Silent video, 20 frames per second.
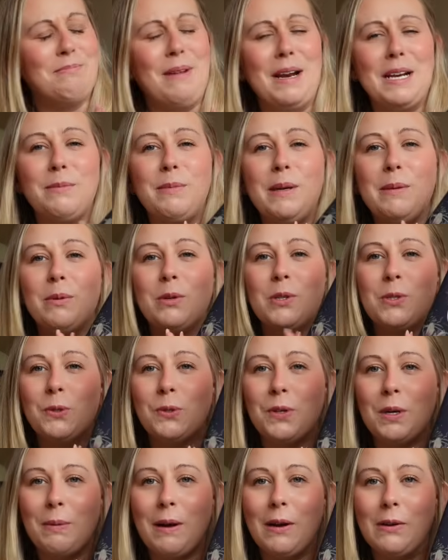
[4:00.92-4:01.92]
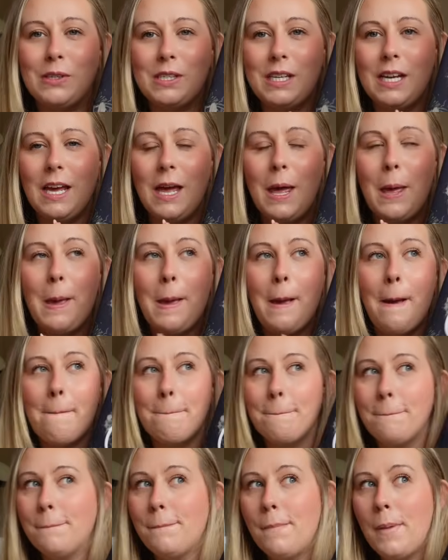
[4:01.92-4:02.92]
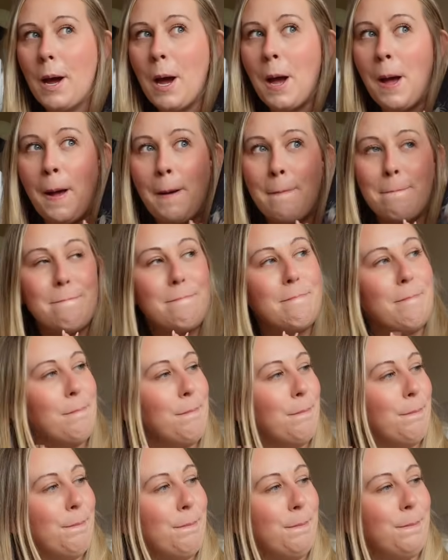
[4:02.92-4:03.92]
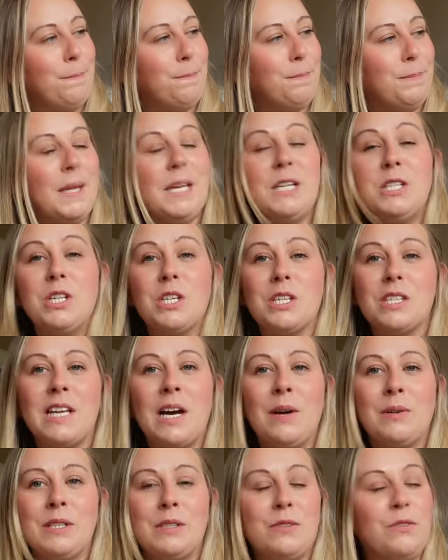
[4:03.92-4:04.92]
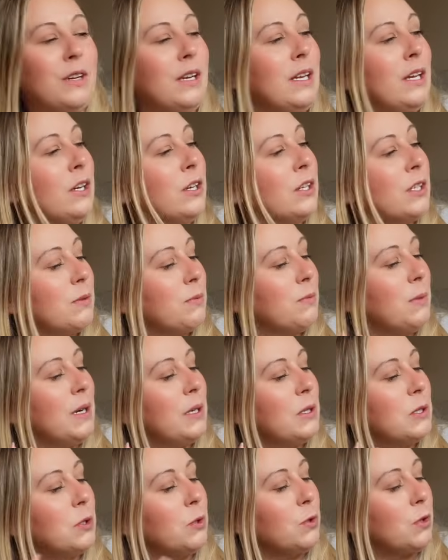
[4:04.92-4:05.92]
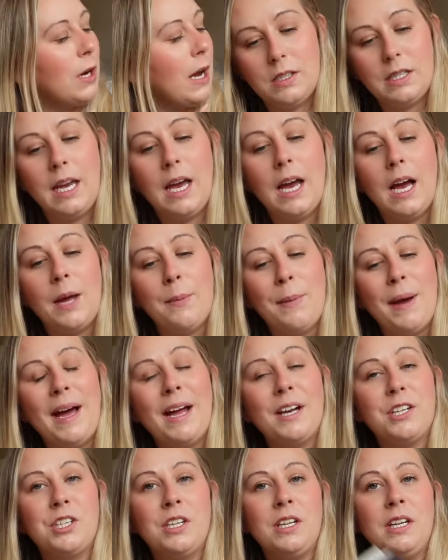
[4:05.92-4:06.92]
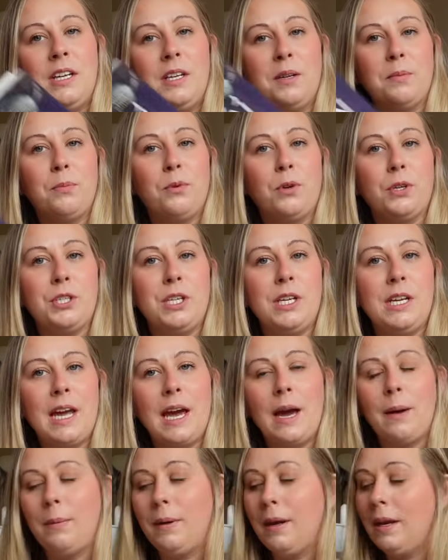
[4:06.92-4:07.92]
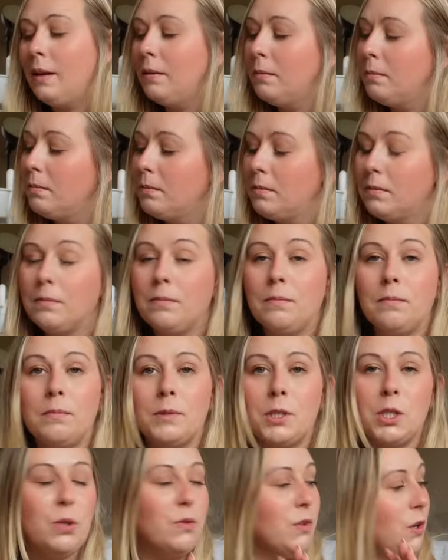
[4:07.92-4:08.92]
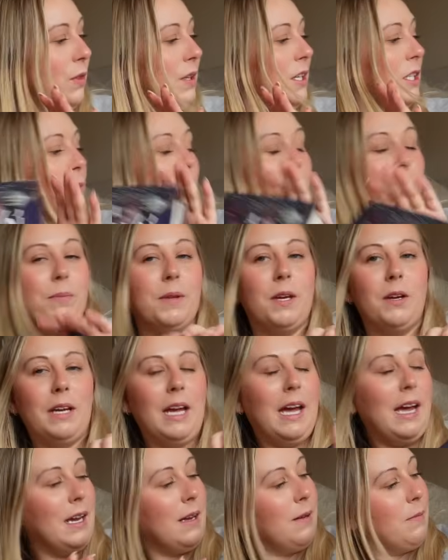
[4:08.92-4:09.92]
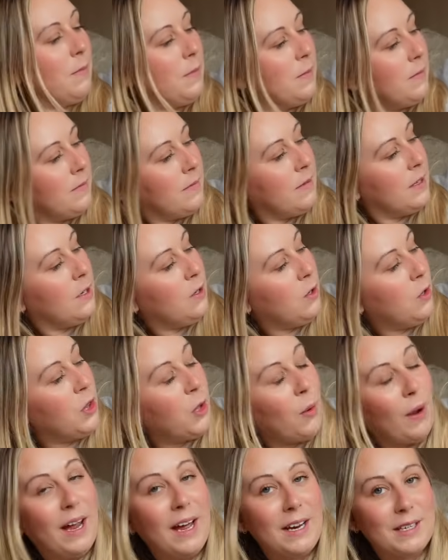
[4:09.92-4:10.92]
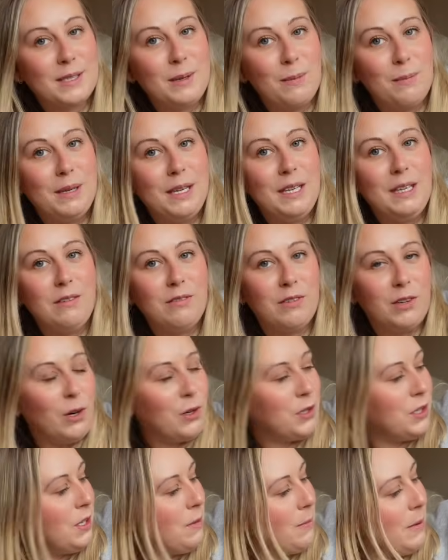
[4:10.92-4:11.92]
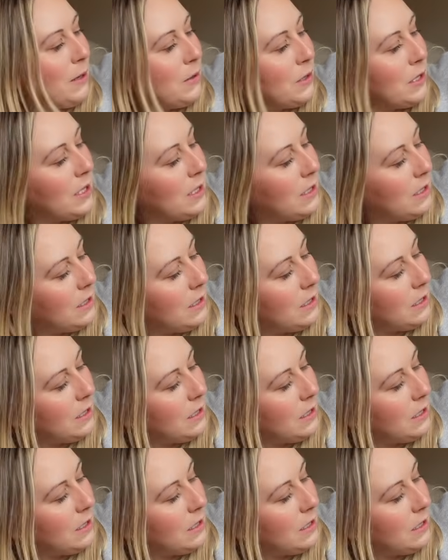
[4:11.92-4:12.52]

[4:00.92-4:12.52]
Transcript: many people talk about it, but it just sounded really good when I saw it. So yeah, I'm actually pretty happy to have got this one. Okay, although I had completely forgotten about it.